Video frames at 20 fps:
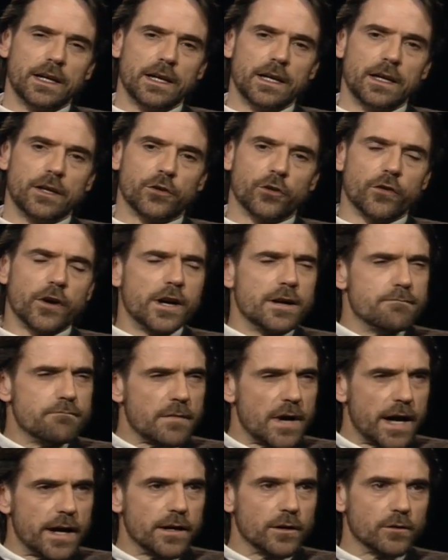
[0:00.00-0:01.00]
is a very
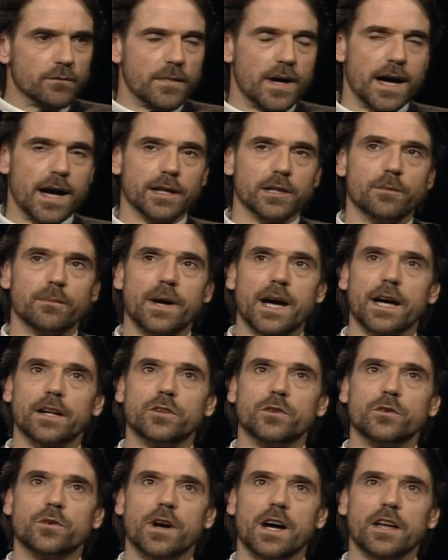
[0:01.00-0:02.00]
male man, a man
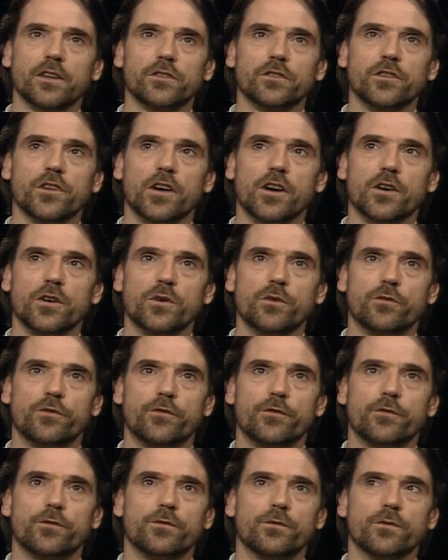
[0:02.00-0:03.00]
who has no
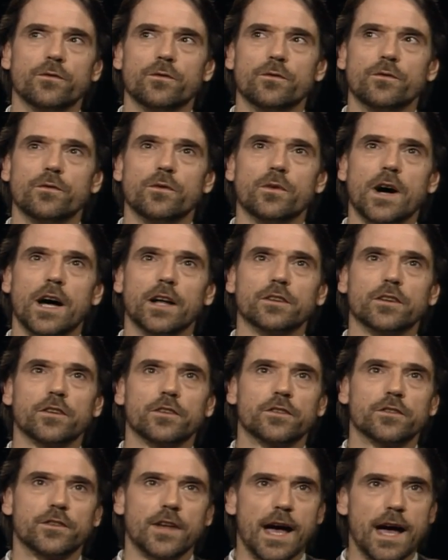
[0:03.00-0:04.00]

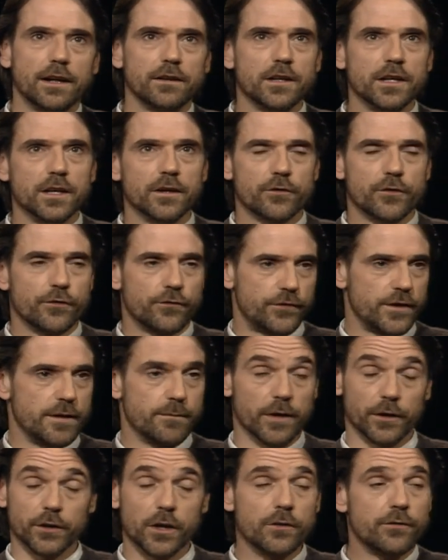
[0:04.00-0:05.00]
understanding of the
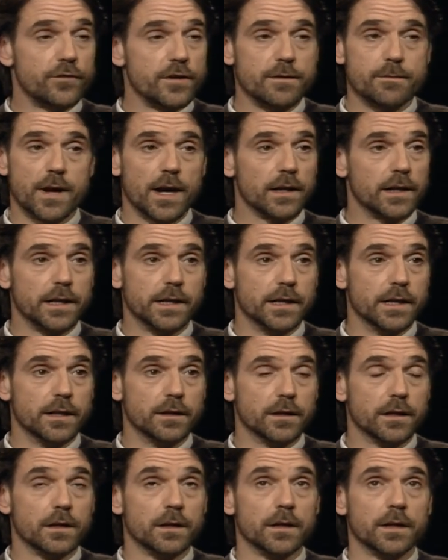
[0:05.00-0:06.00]
female, no female in him,
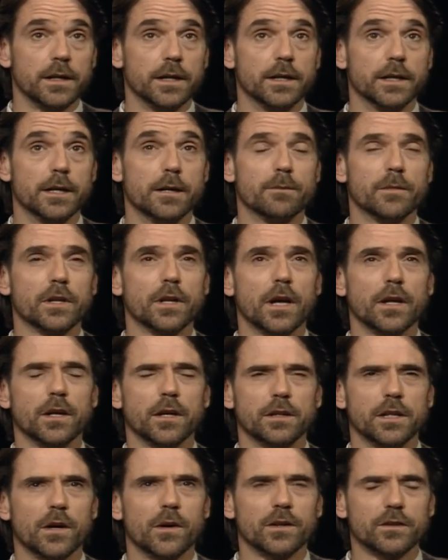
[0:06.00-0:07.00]
and
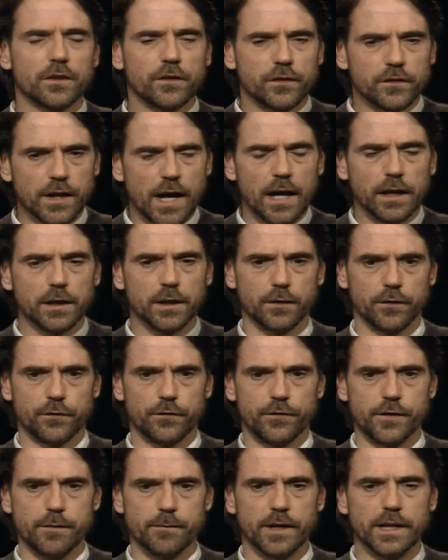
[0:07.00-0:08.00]
no understanding of
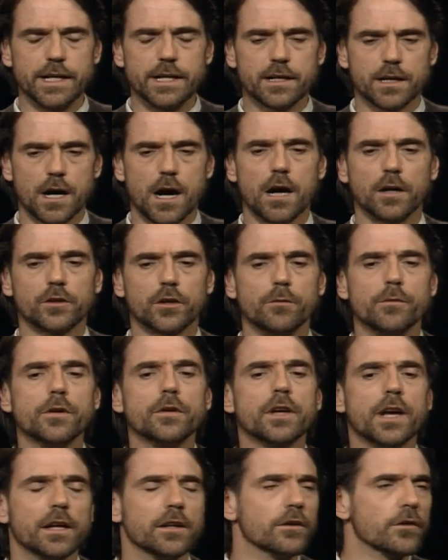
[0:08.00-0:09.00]
the female. He can't
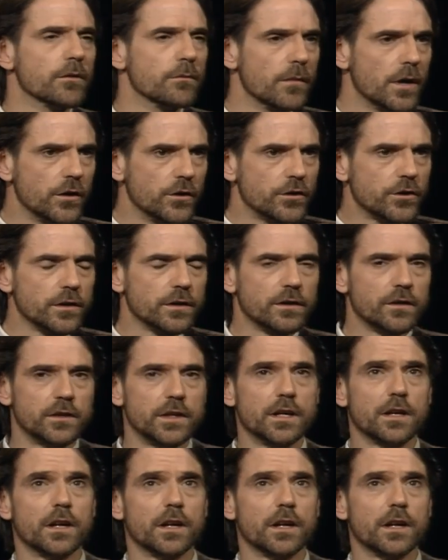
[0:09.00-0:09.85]
communicate his emotions.